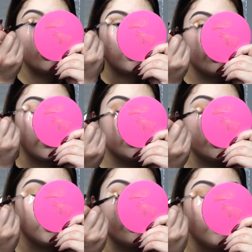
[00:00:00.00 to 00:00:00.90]
Going
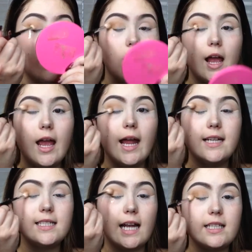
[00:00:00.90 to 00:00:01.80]
to
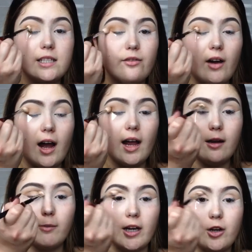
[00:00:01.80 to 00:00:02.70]
intensify
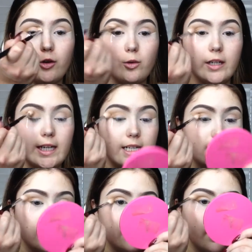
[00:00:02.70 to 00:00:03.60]
my
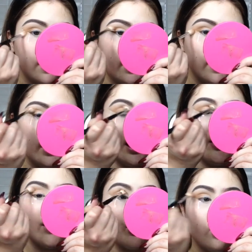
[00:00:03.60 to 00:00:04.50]
crease
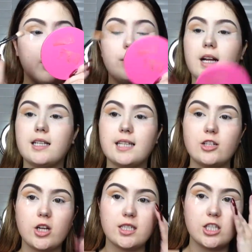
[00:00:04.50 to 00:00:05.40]
even more because that
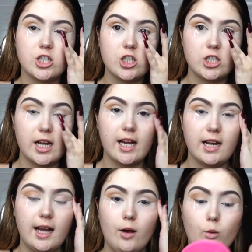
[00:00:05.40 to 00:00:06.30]
transition shade,
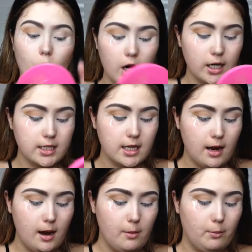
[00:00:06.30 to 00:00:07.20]
it worked,
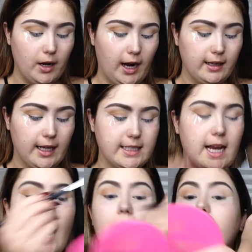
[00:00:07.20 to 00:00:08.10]
but I like to
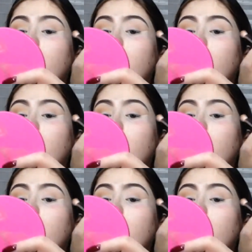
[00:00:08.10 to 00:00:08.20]
have